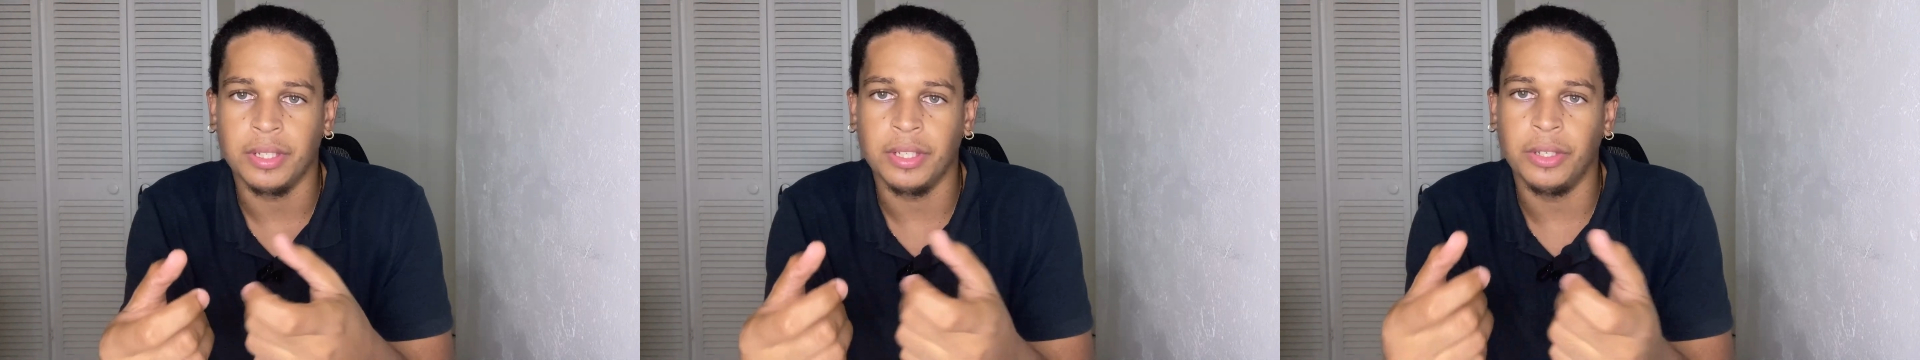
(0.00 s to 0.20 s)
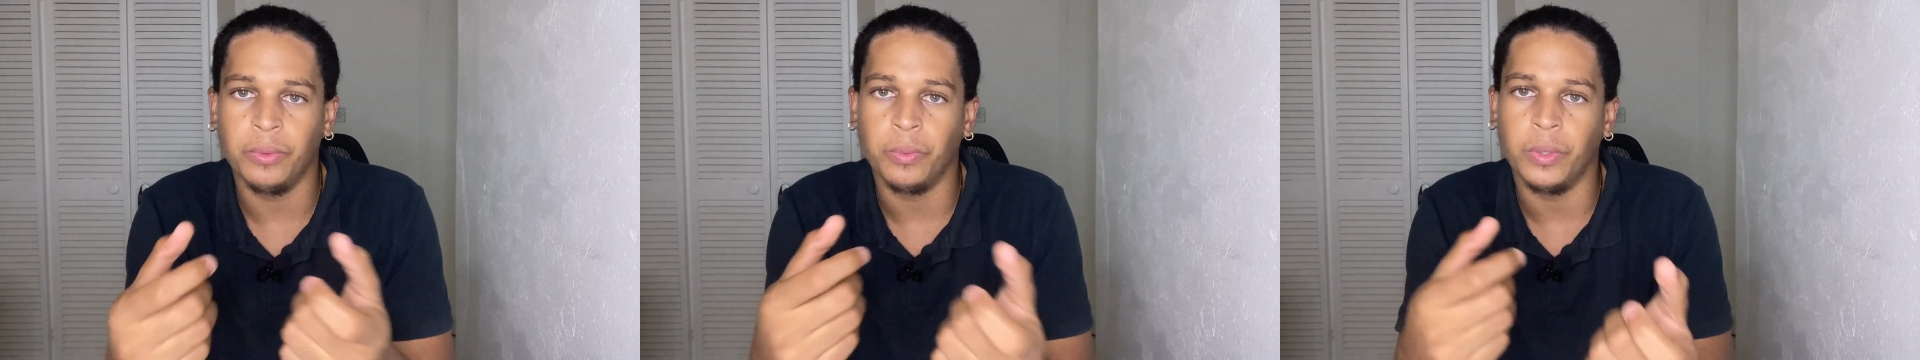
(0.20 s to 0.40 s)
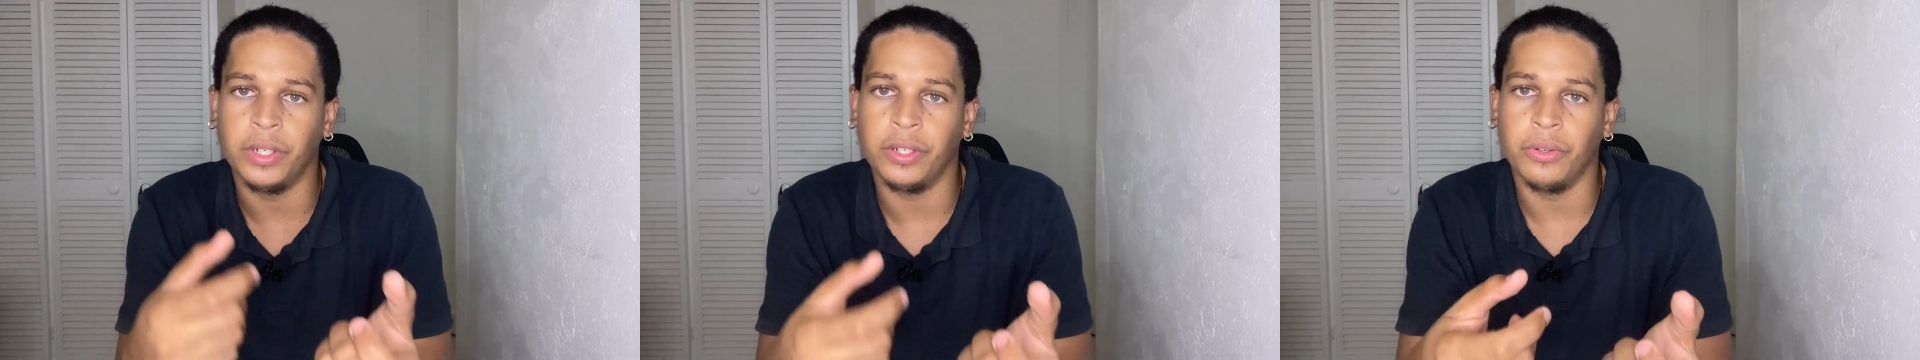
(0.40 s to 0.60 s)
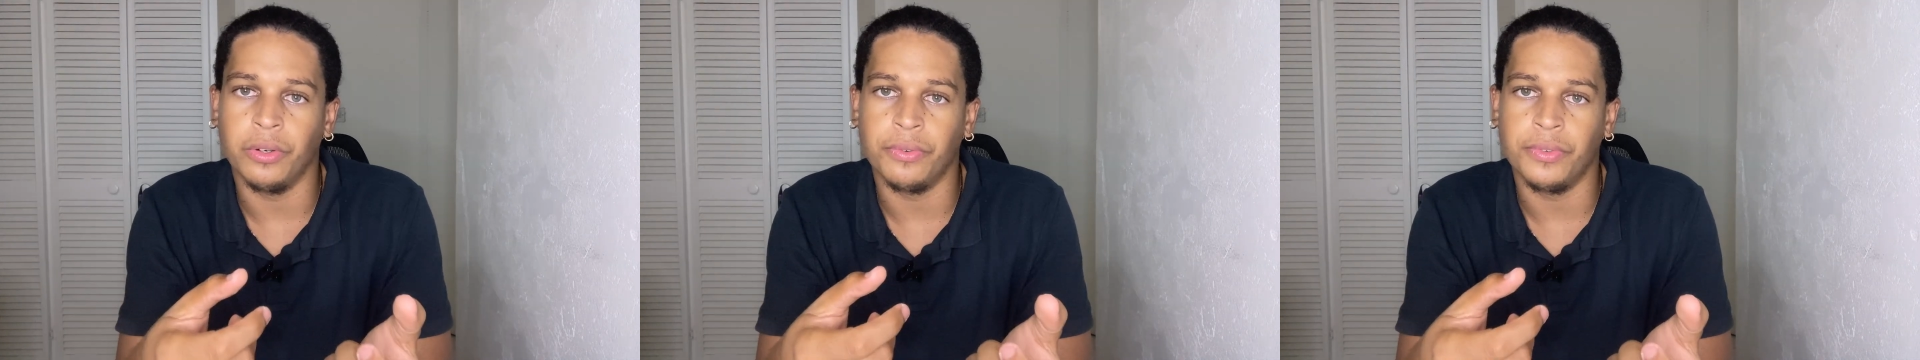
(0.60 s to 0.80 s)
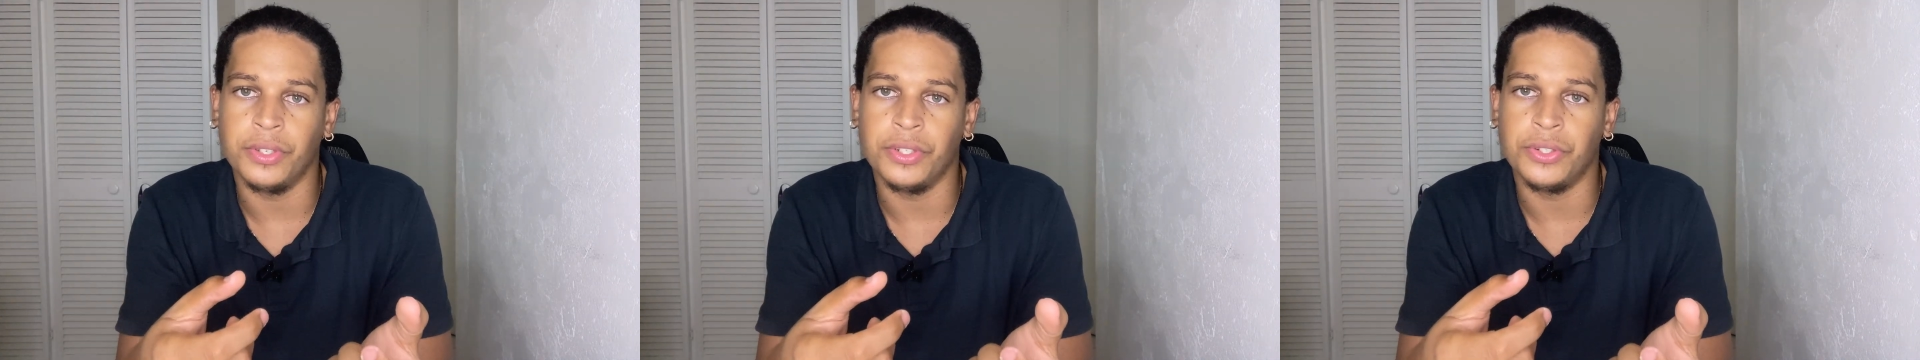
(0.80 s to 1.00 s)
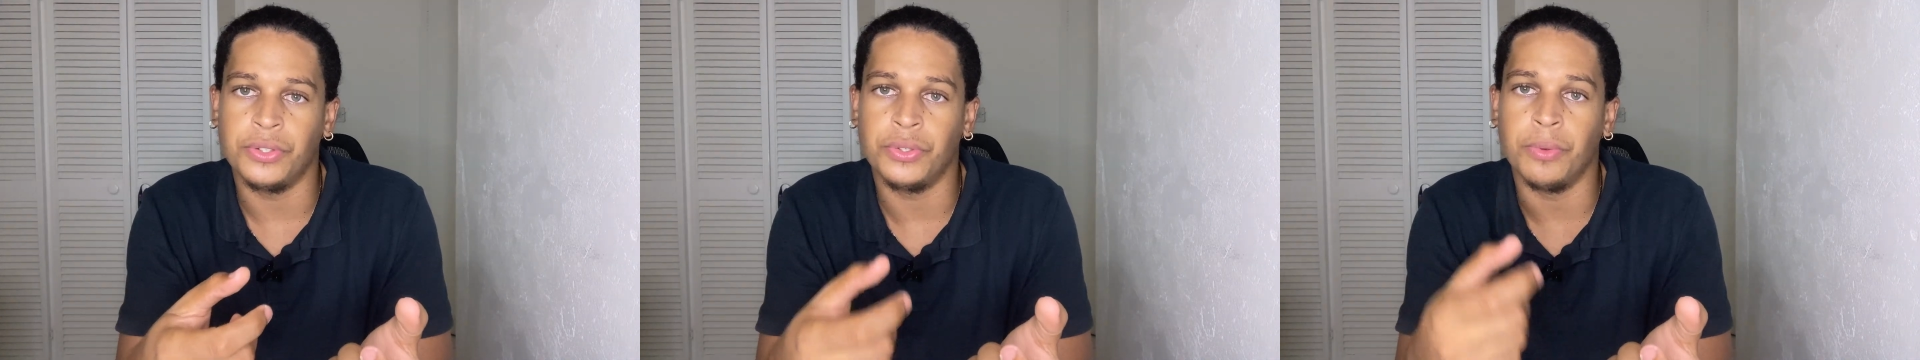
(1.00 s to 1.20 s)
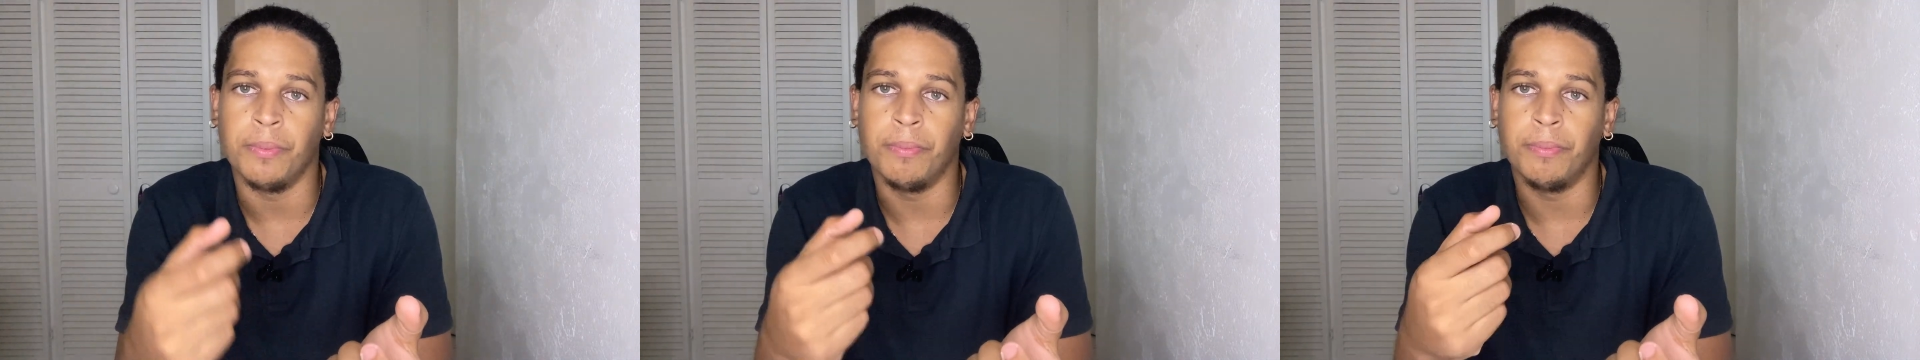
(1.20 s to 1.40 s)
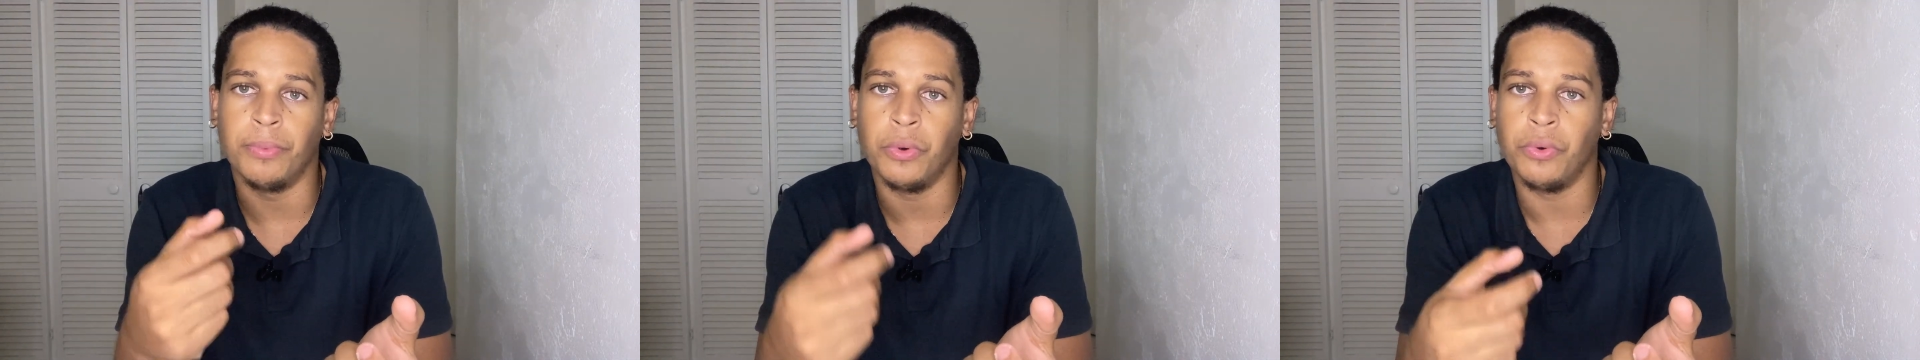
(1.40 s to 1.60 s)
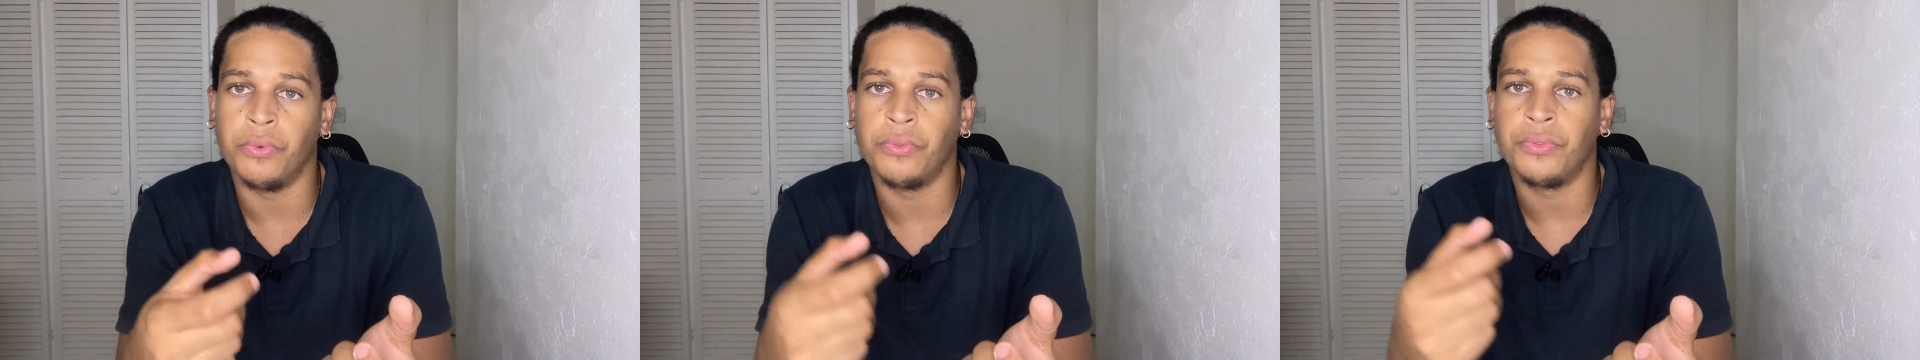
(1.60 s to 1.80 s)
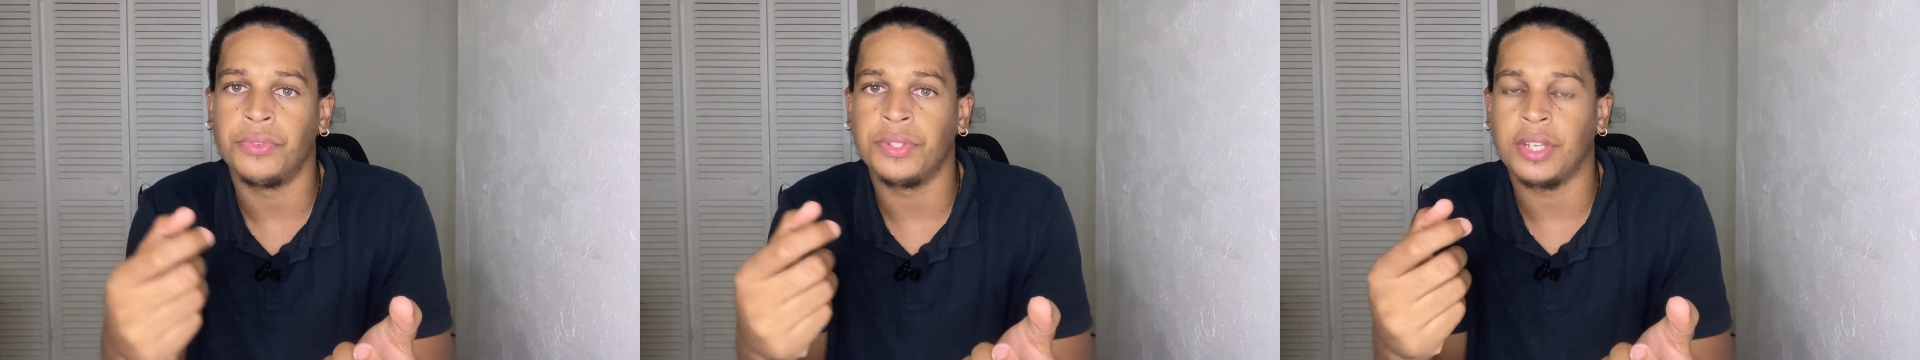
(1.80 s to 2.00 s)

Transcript: in what it offers to both